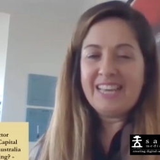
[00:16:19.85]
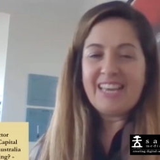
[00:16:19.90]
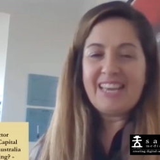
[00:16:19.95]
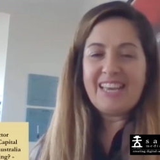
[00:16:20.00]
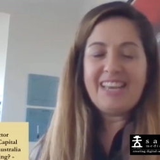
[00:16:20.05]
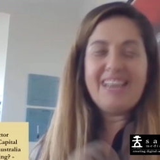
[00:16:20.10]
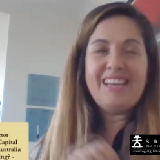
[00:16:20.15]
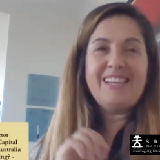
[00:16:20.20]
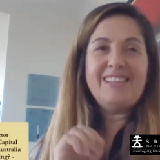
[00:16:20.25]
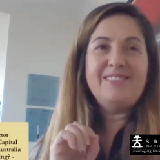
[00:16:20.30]

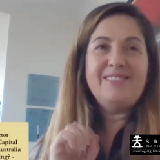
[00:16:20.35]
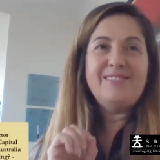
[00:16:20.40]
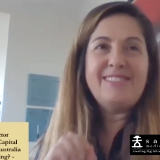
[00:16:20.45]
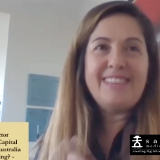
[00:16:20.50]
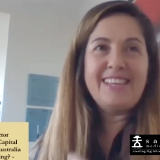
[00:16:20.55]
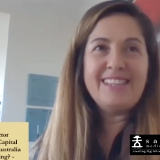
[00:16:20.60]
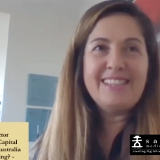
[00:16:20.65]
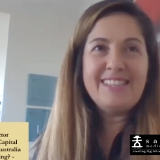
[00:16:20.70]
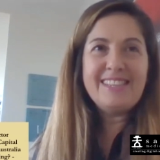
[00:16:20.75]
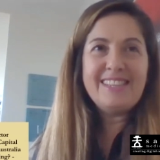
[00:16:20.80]
and you
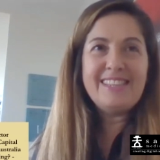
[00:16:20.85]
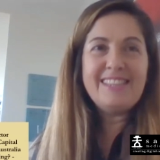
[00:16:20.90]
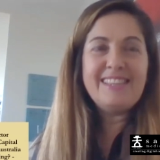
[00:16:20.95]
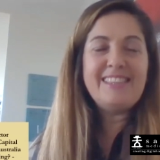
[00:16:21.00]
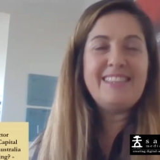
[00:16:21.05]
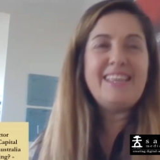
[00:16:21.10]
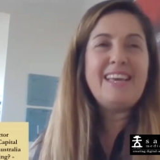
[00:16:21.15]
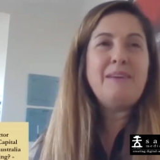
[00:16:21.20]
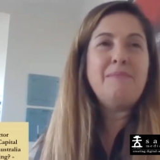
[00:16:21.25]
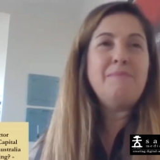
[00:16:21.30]
send
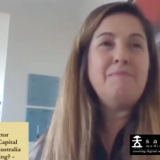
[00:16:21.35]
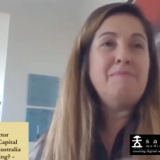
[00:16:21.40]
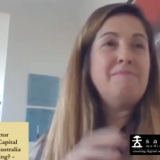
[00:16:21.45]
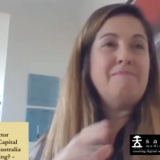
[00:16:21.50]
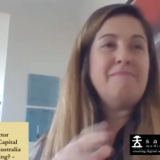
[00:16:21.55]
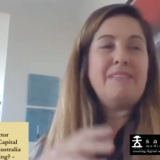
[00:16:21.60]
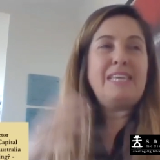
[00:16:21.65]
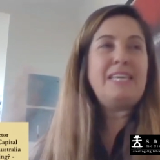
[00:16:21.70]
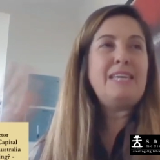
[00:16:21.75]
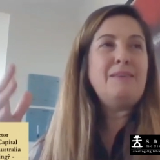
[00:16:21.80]

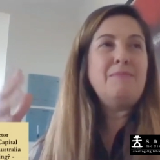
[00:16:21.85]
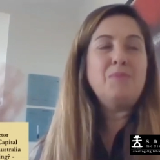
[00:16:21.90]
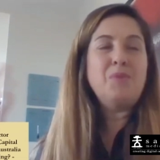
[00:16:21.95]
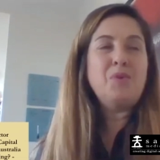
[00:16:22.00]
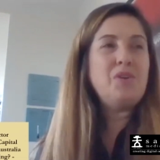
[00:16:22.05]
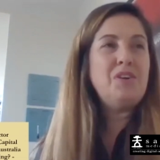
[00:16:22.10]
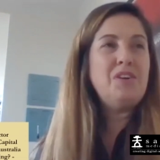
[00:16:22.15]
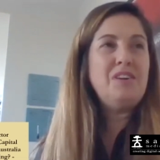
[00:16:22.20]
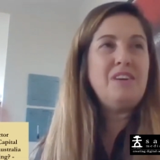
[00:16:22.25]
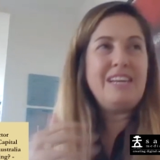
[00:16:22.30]
him or
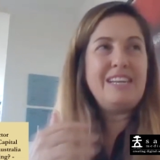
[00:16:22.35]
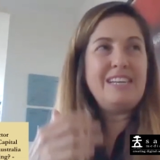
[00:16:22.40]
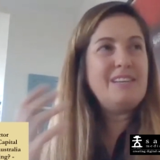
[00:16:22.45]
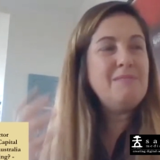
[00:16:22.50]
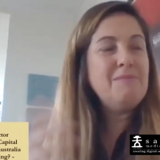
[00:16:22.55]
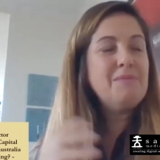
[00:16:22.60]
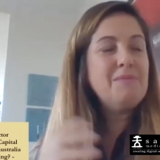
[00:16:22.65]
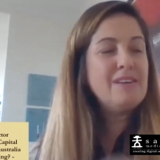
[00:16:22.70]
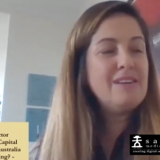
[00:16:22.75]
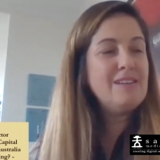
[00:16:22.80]
her an
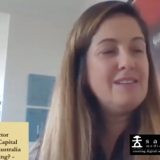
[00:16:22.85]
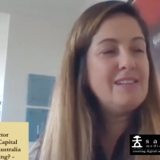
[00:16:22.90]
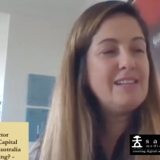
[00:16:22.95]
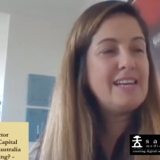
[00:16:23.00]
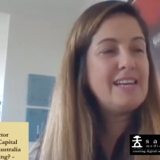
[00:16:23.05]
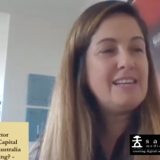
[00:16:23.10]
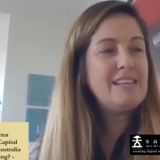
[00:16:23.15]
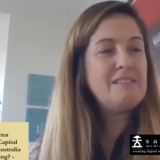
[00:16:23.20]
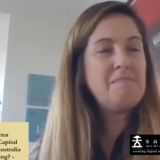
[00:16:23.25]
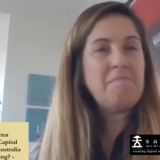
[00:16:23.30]
email
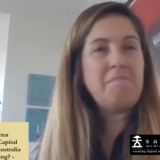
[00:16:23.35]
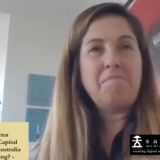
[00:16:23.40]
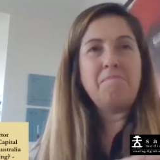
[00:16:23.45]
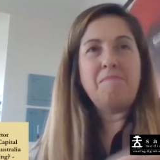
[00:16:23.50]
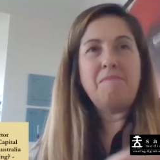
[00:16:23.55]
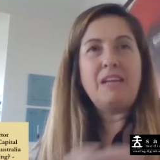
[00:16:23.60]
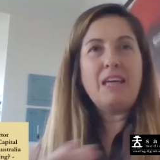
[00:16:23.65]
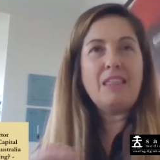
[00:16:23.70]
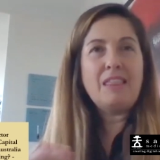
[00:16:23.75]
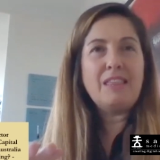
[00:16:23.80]
and
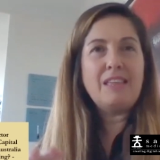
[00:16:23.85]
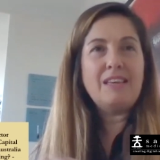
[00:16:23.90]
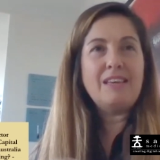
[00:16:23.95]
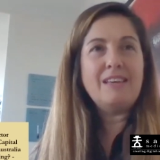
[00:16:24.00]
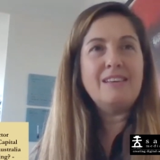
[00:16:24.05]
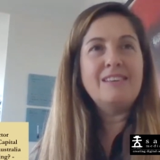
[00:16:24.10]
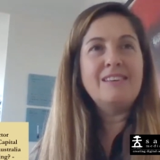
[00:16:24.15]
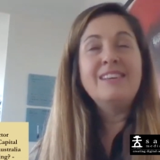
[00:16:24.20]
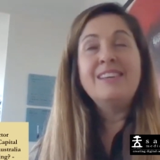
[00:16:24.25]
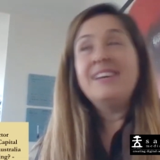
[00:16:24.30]

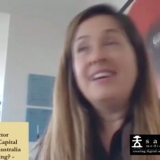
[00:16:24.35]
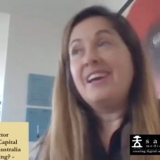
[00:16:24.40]
nothing,